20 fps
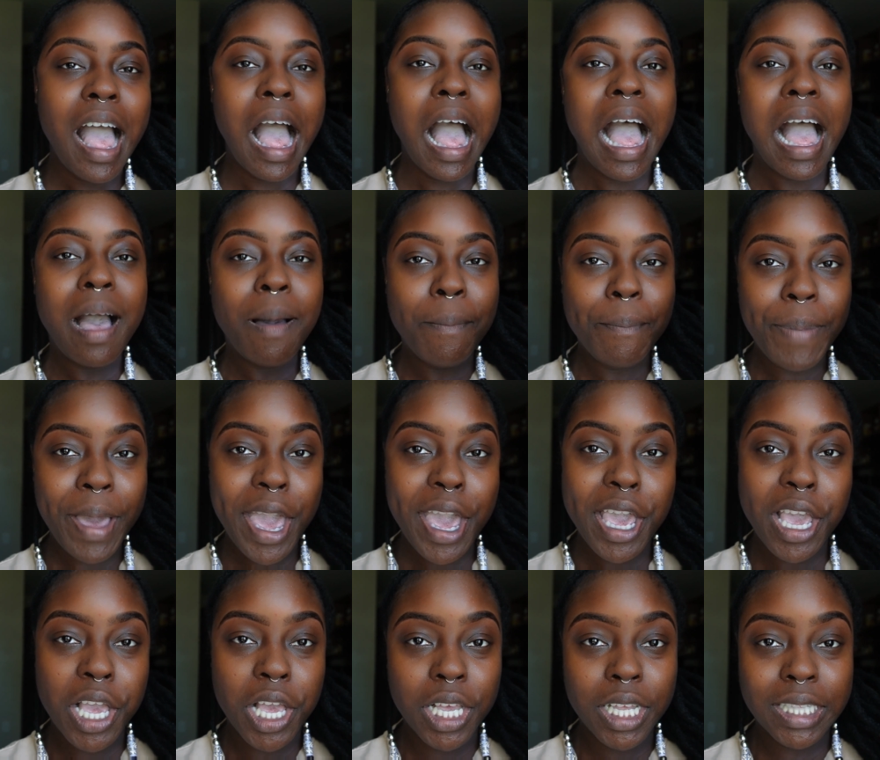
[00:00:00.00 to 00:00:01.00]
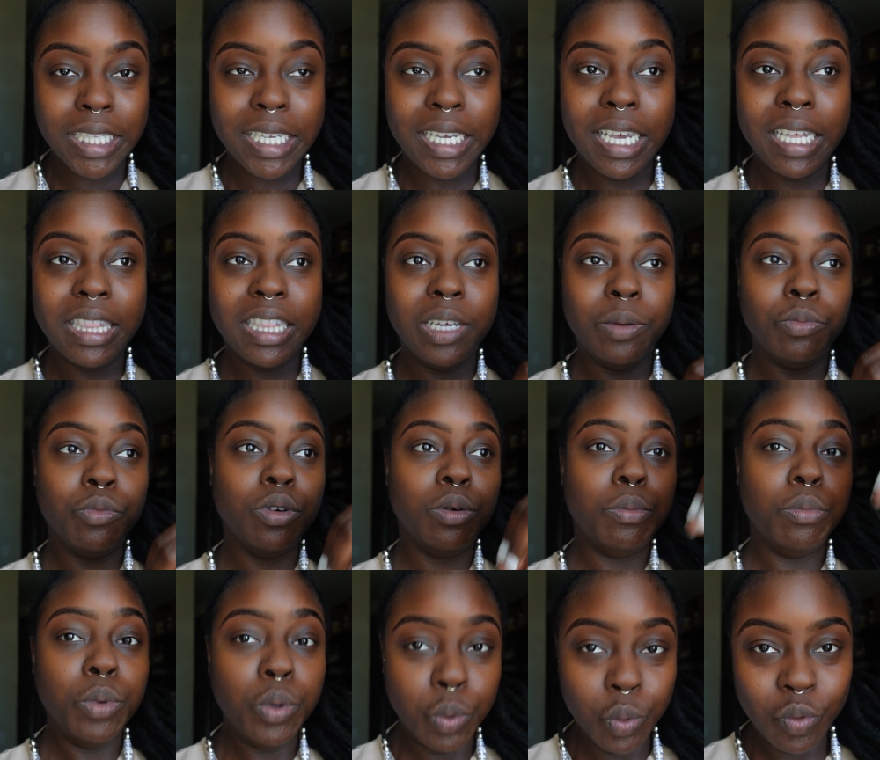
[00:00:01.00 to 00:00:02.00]
I'm paying to get them
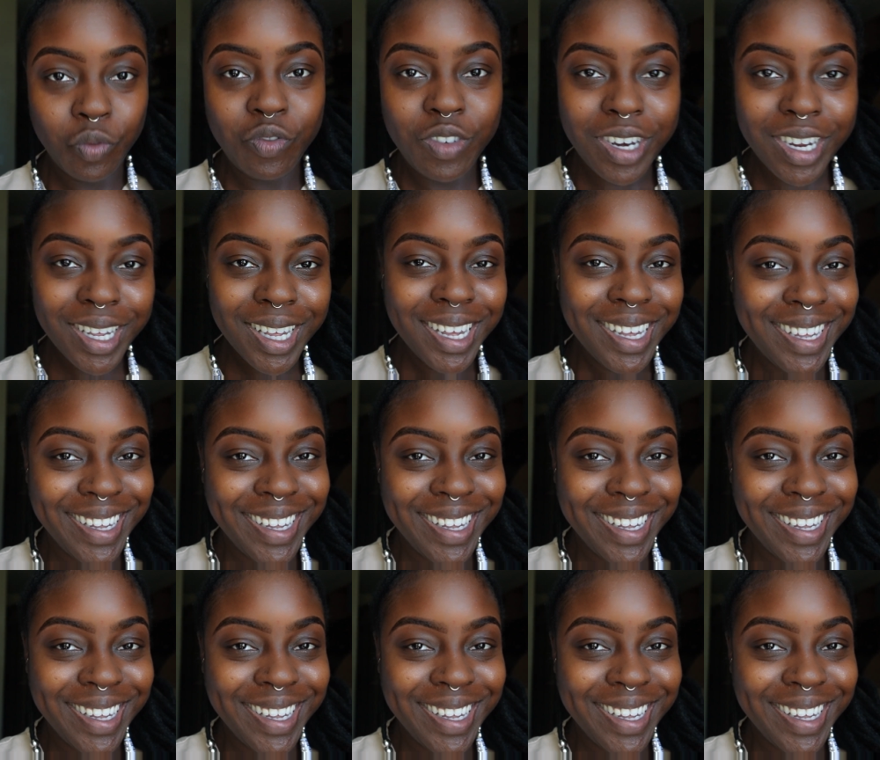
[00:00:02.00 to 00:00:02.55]
removed.